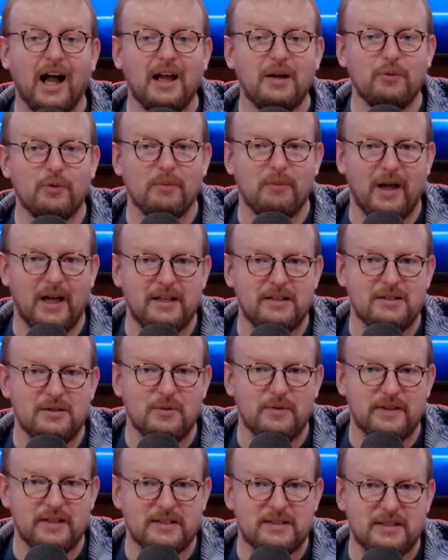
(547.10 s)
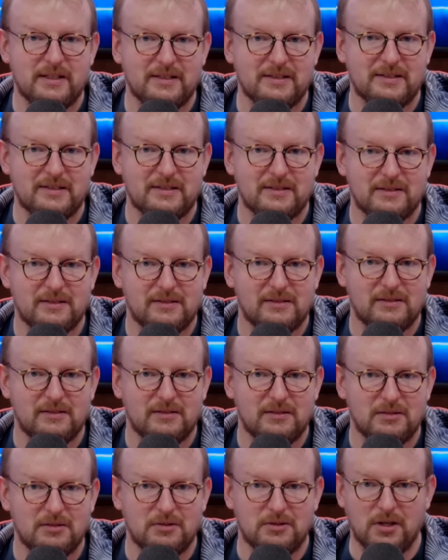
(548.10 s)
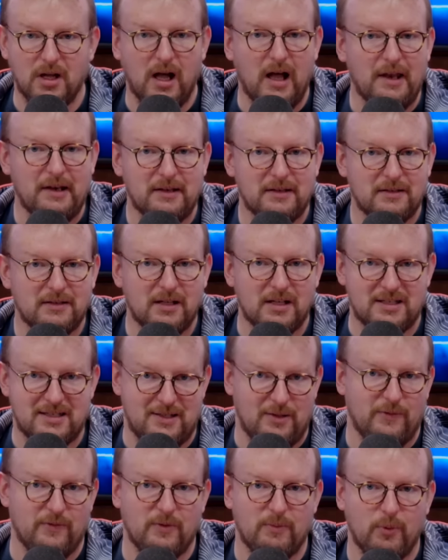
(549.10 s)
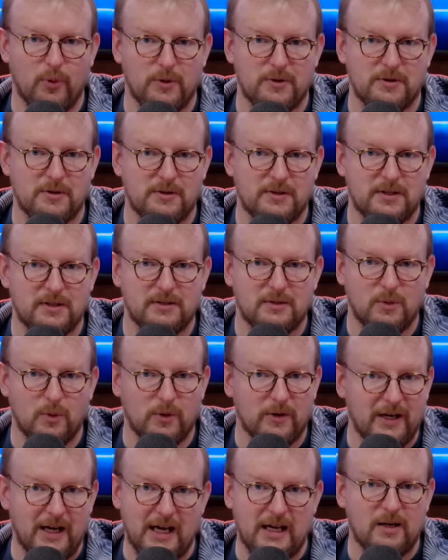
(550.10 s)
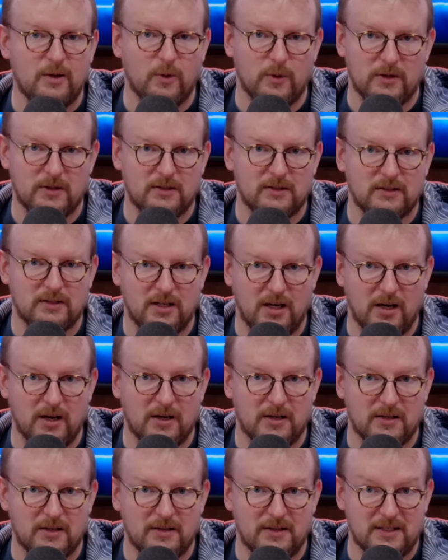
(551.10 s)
I remind you, this is not a silver bordered or acorn card.